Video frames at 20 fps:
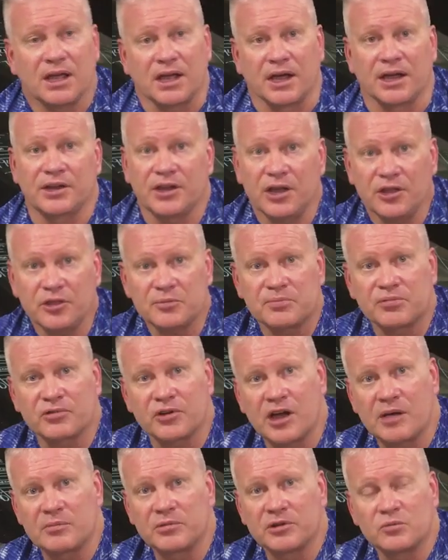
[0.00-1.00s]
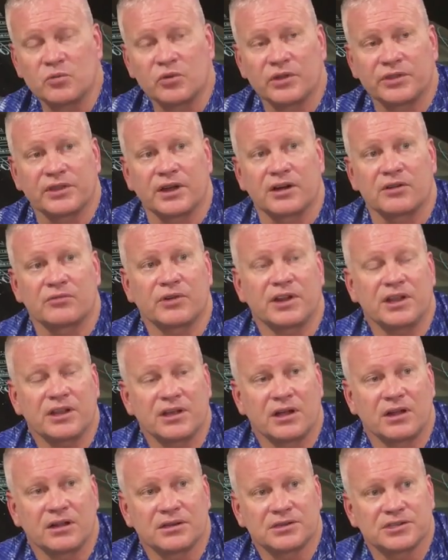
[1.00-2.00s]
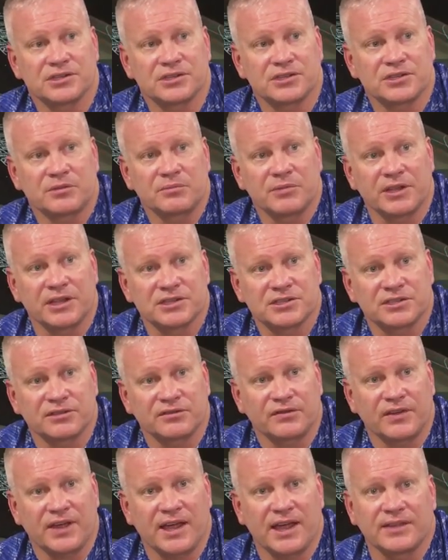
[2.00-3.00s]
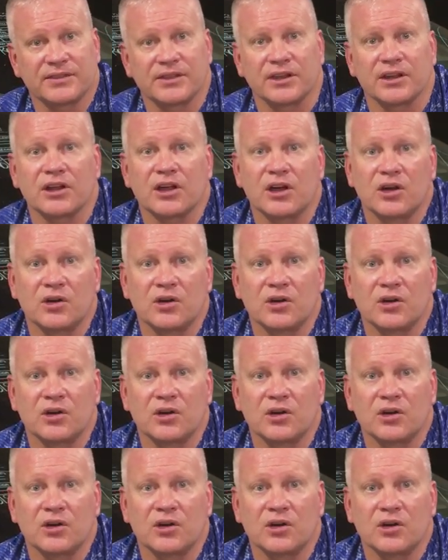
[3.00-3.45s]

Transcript: Another problem with our recall system is the fact that it